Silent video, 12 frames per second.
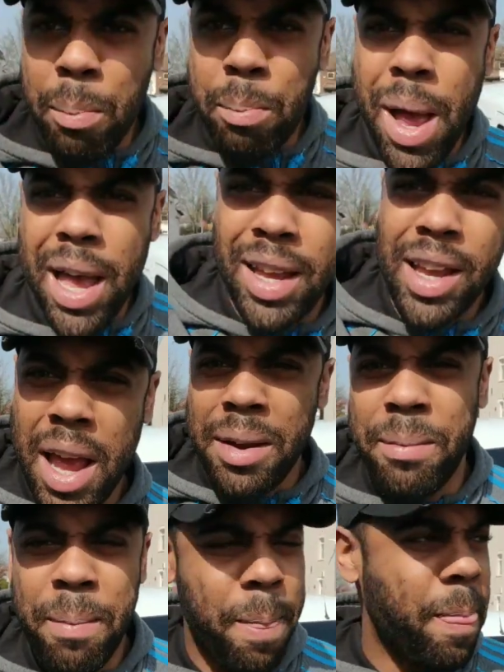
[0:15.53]
back
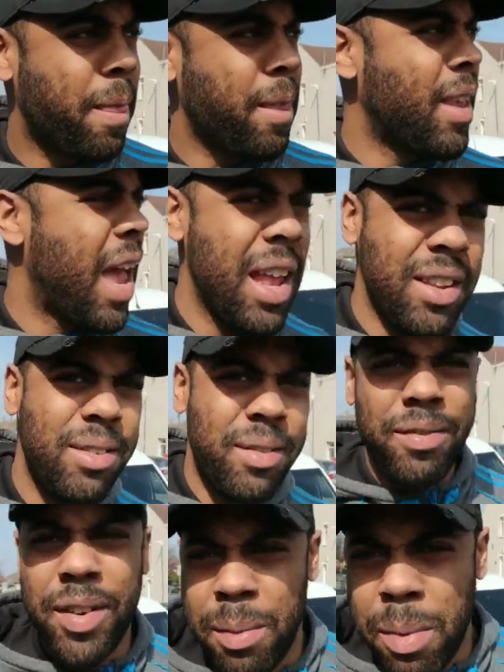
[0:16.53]
again, and
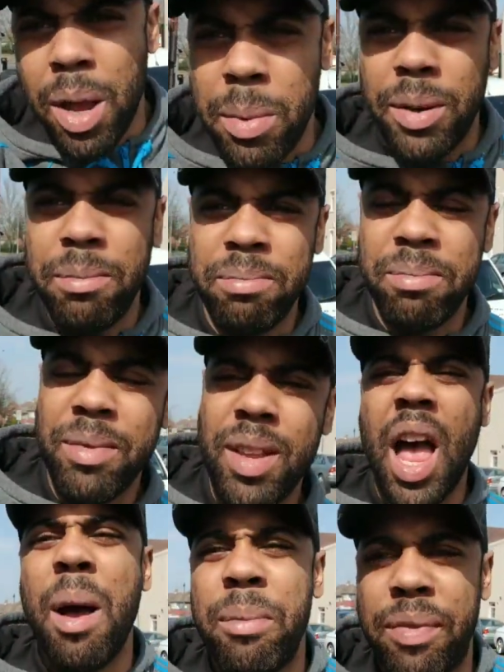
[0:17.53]
for the moment
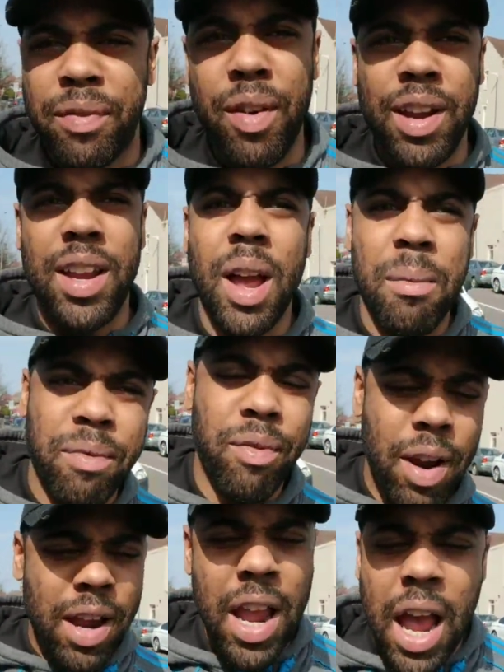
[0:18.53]
I'm free
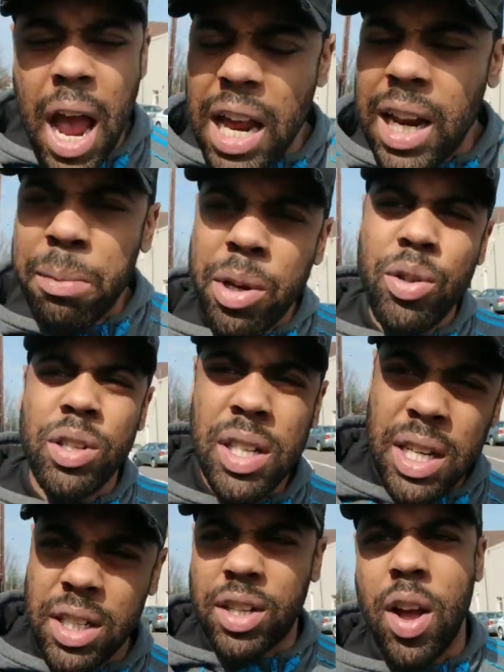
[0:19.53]
and I'm using
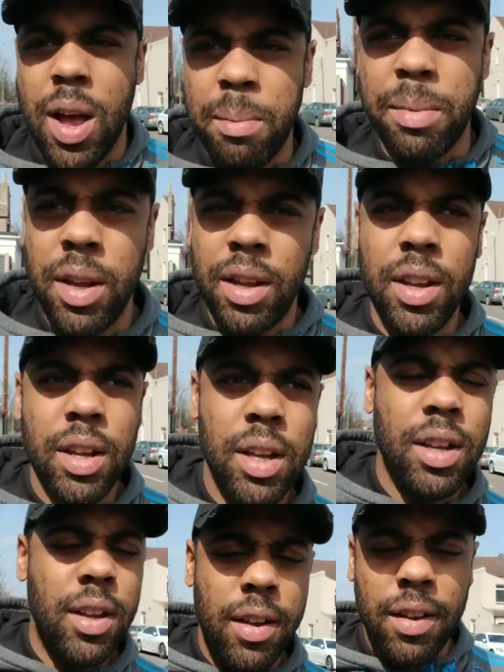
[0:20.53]
this time
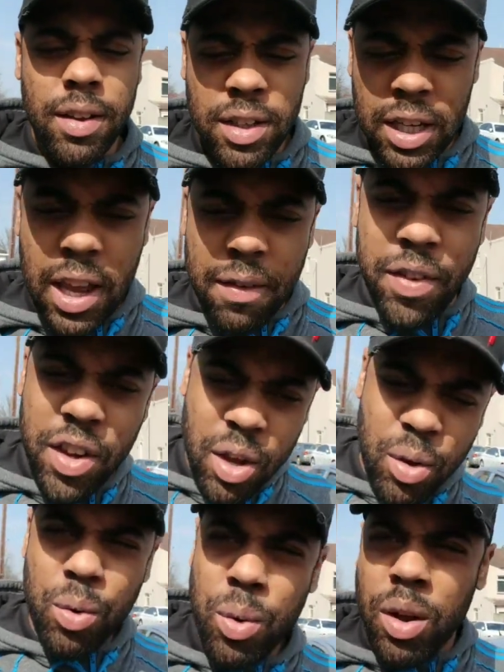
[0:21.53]
to give
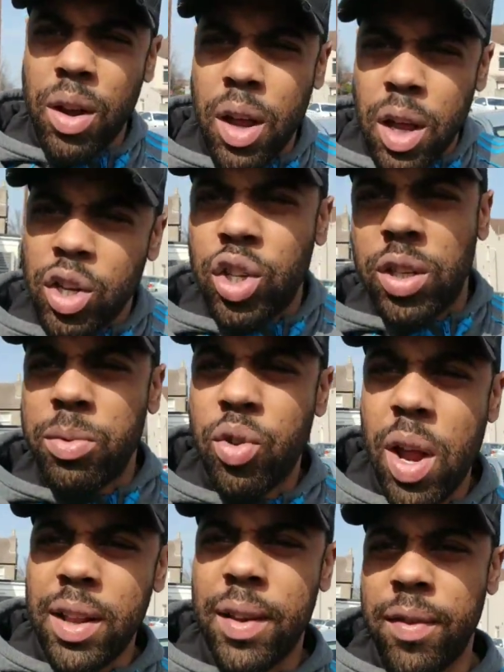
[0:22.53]
you some
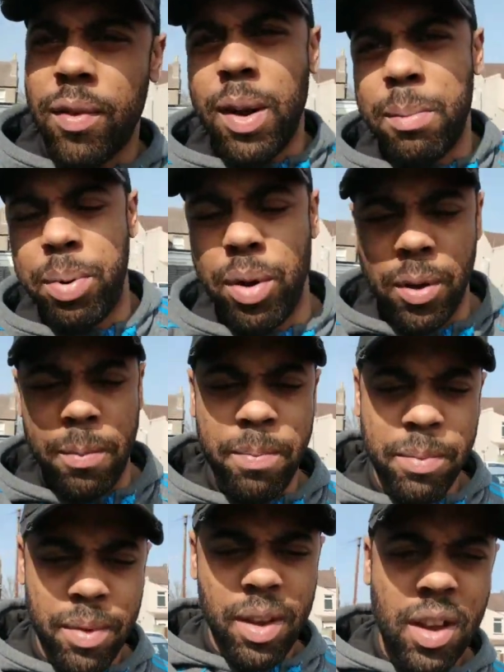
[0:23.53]
transfer input,
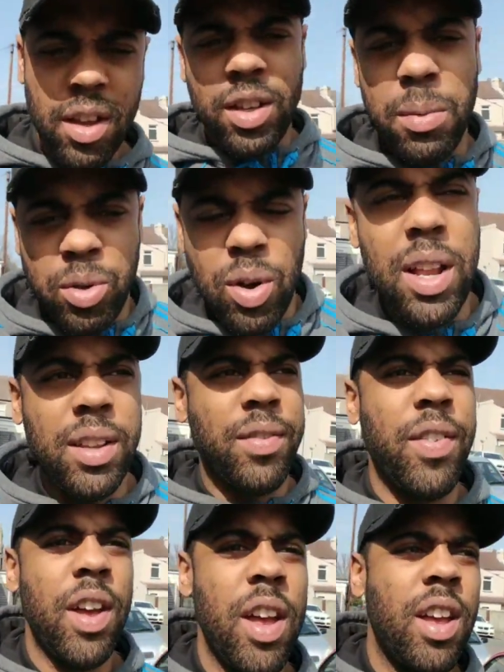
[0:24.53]
some
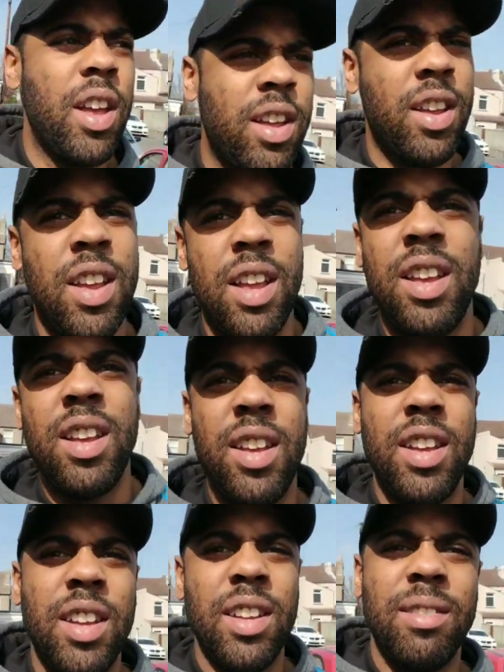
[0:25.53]
transfer
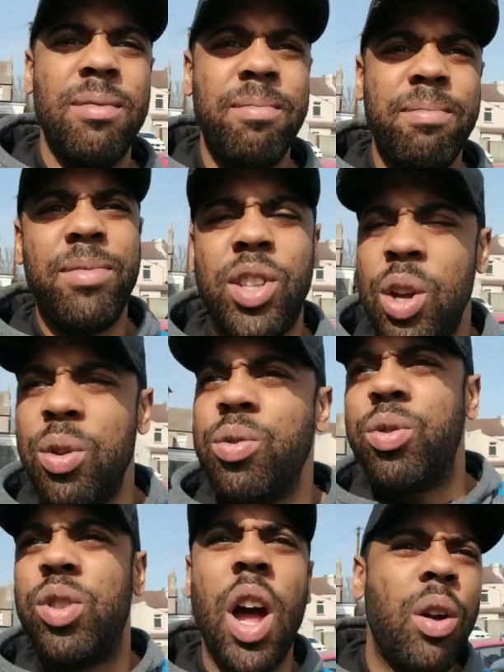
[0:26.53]

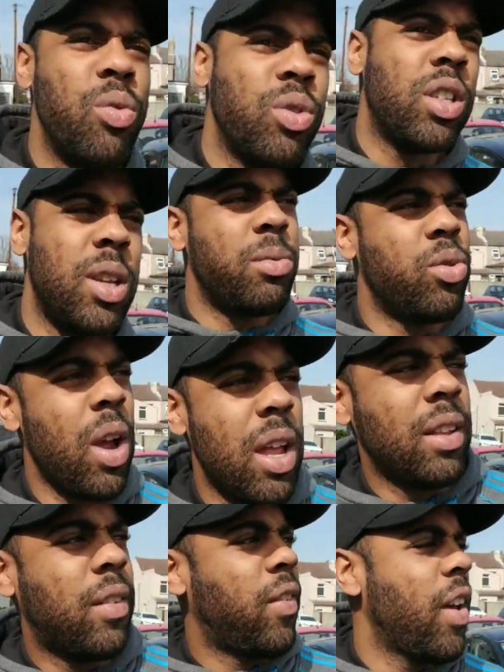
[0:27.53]
do's, don'ts, some
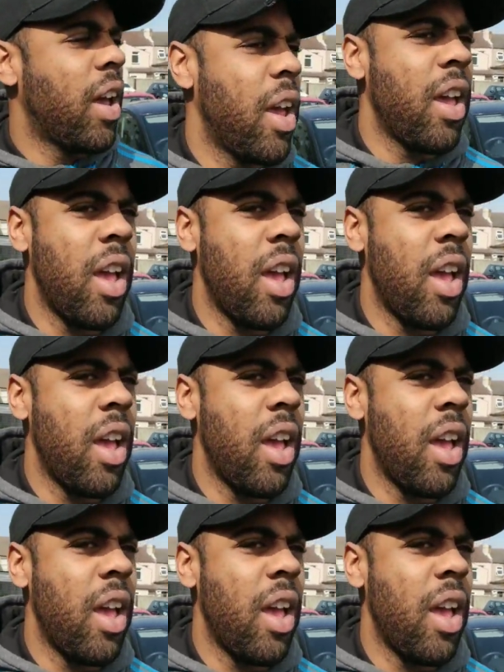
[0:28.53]
transfer